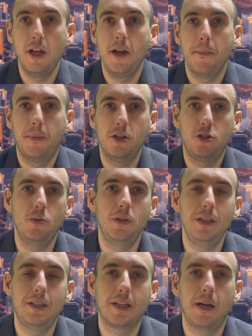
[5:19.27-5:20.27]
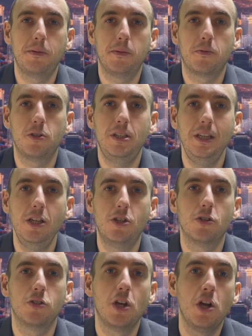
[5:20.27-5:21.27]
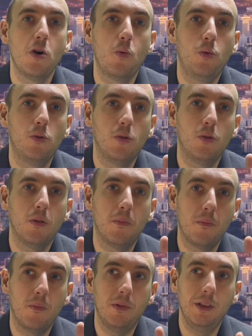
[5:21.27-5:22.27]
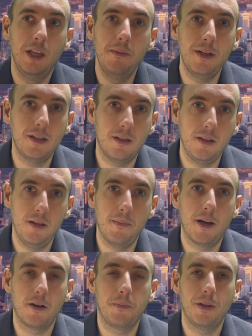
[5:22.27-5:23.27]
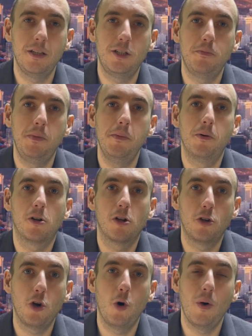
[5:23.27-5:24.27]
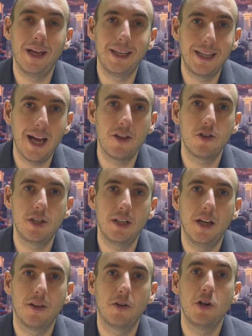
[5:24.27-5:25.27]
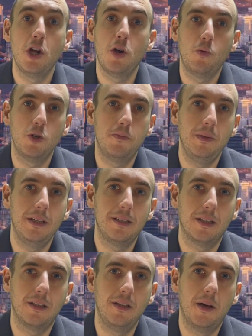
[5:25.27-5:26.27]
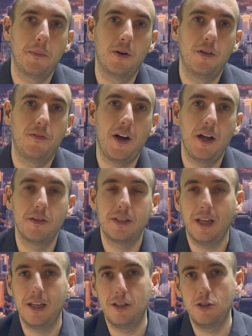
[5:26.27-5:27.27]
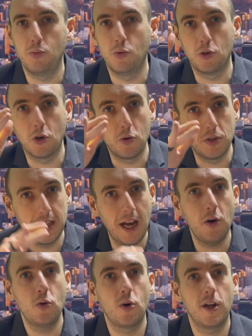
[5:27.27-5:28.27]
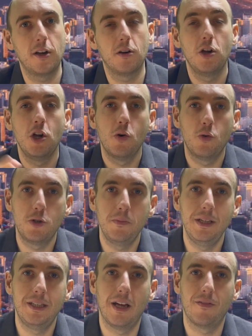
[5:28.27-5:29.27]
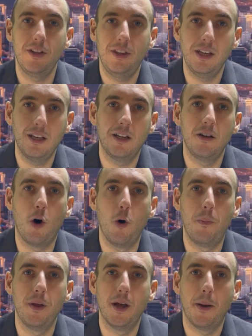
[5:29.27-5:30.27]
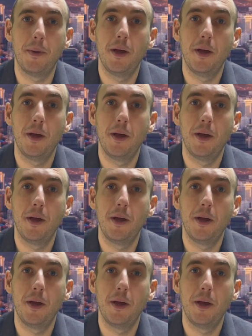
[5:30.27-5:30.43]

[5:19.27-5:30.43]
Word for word: but doing these types of procedures will limit the amount of places people could go and gather together, which means that the number of virus cases will go down quicker, which means everything can open up